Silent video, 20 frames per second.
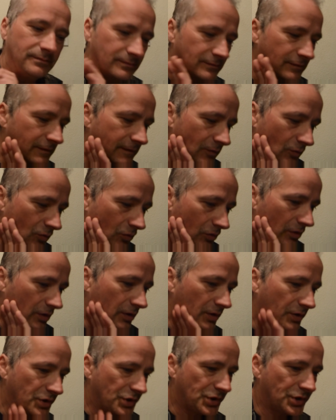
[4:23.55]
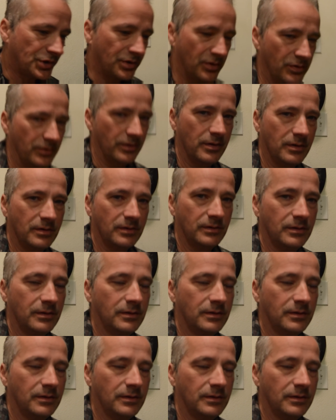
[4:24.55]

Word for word: for sure.